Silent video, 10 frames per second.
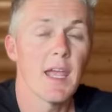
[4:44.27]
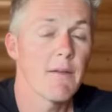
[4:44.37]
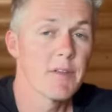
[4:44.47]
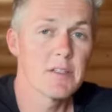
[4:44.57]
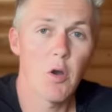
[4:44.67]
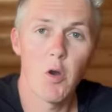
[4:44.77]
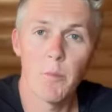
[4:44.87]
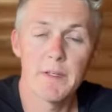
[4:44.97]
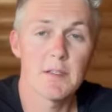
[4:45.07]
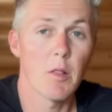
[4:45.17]
If there's a
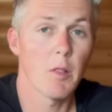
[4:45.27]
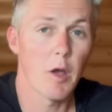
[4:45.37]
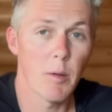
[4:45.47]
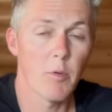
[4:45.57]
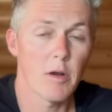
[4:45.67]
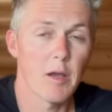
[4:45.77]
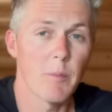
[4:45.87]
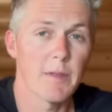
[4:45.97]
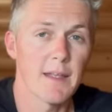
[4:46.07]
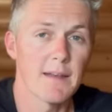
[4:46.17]
home that's a lot more
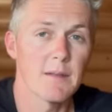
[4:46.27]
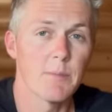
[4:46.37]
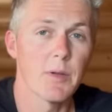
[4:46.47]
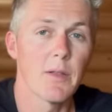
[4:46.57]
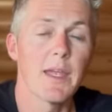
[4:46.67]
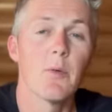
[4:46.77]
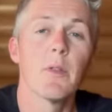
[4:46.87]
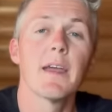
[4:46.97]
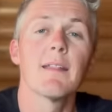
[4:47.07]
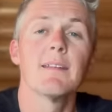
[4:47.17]
complicated to build, it
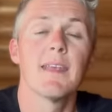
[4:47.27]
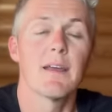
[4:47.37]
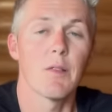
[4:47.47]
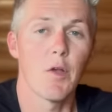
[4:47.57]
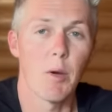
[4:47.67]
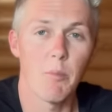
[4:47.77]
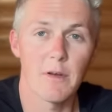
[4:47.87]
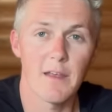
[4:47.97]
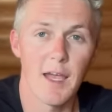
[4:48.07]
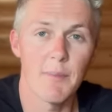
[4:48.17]
will likely take a lot
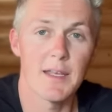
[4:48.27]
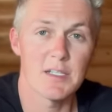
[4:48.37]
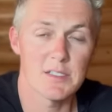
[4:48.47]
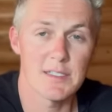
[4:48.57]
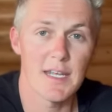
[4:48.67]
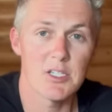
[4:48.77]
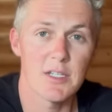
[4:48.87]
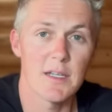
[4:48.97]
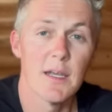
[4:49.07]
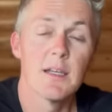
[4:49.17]
more time at each
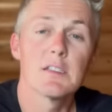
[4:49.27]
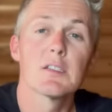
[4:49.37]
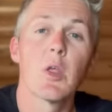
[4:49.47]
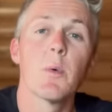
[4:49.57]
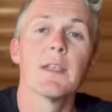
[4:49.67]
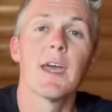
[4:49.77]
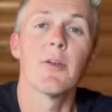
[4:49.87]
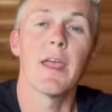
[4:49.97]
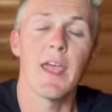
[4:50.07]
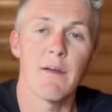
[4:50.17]
station, slowing
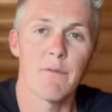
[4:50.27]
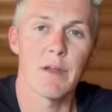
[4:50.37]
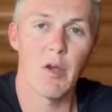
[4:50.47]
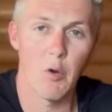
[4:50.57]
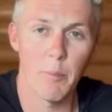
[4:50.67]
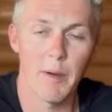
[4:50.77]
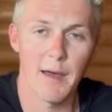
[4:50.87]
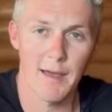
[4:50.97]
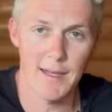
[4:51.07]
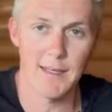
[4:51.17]
down every home
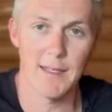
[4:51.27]
behind